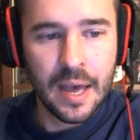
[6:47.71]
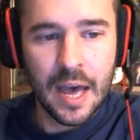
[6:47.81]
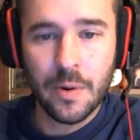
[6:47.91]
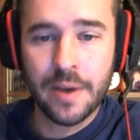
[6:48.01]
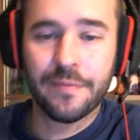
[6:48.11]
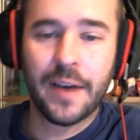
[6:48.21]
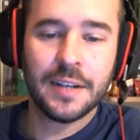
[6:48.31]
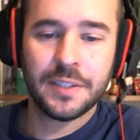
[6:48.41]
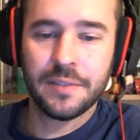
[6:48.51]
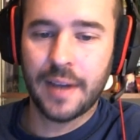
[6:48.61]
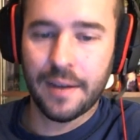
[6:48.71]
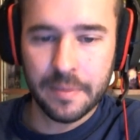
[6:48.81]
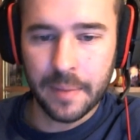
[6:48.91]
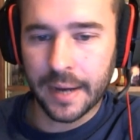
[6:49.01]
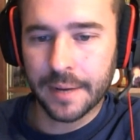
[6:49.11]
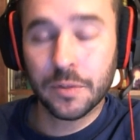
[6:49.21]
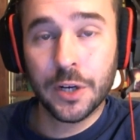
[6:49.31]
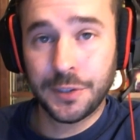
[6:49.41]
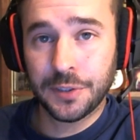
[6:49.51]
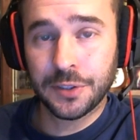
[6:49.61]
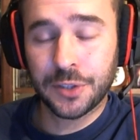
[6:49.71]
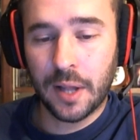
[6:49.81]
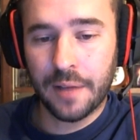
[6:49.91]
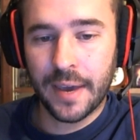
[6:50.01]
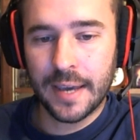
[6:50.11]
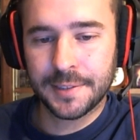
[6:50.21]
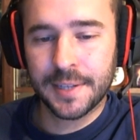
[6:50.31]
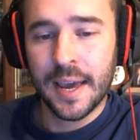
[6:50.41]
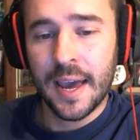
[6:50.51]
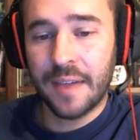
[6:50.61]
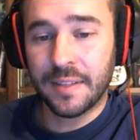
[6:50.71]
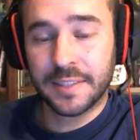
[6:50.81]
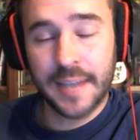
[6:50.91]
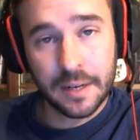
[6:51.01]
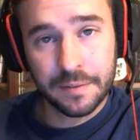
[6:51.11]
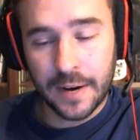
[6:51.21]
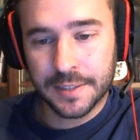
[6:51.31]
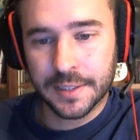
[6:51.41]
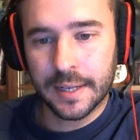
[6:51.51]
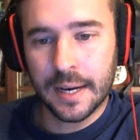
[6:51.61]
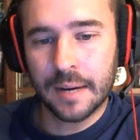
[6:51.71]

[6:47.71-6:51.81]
We have Fires of Yavimaya. Creatures you control have haste, and then sacrifice it.